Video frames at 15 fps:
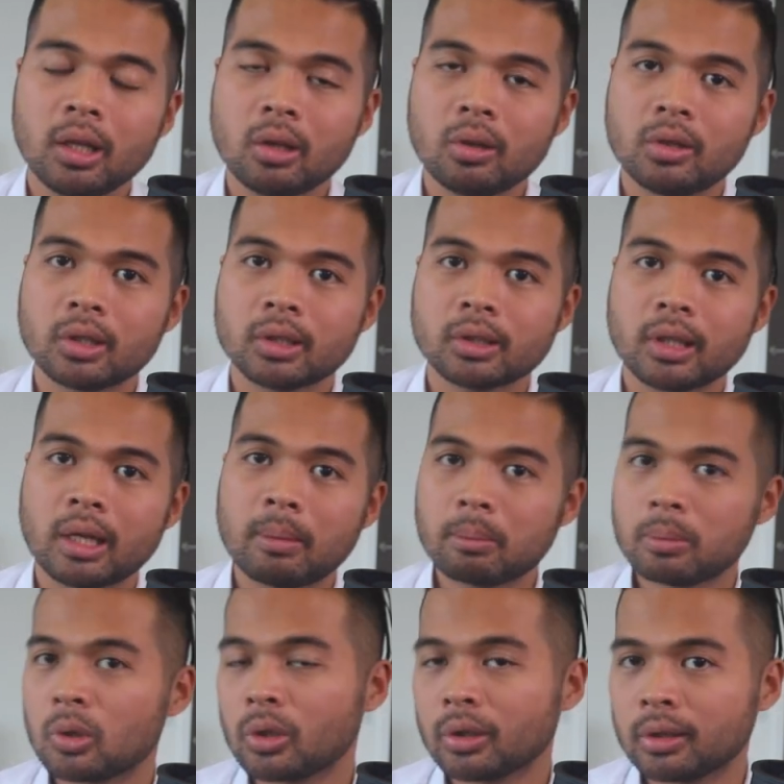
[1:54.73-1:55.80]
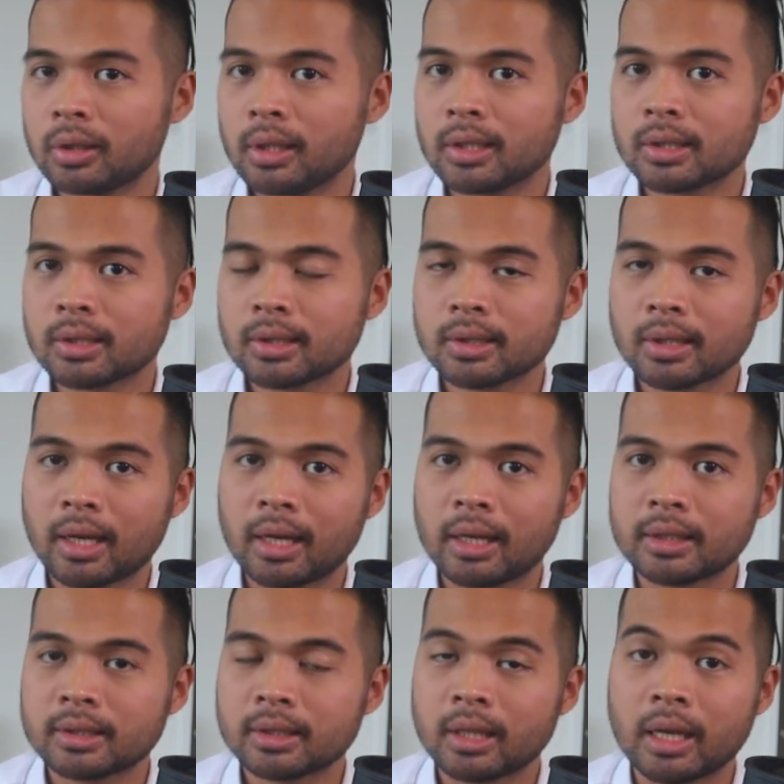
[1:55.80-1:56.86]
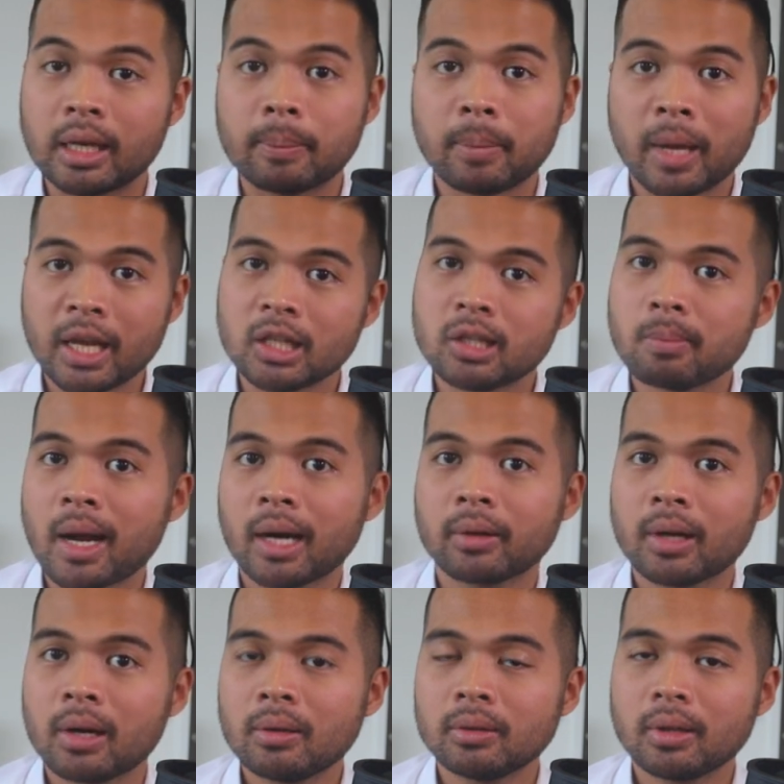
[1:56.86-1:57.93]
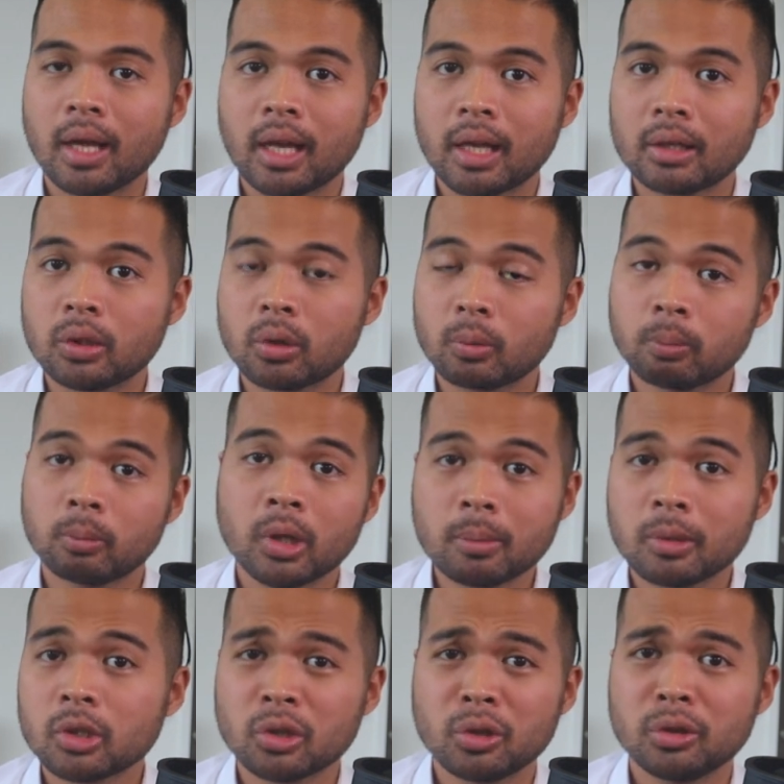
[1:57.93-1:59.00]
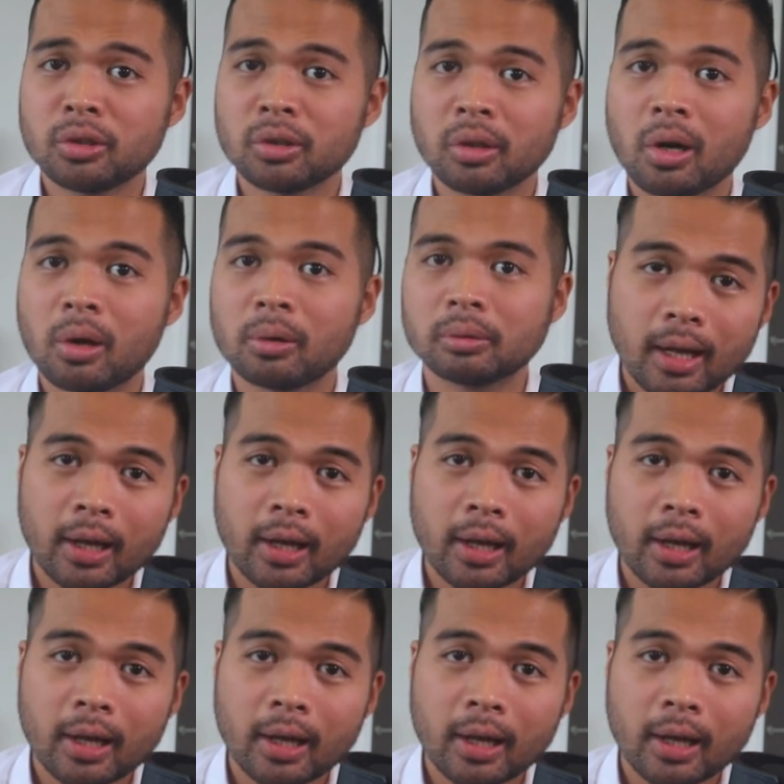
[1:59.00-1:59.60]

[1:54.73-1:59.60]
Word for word: You just import this as a page background and you're pretty much good to go.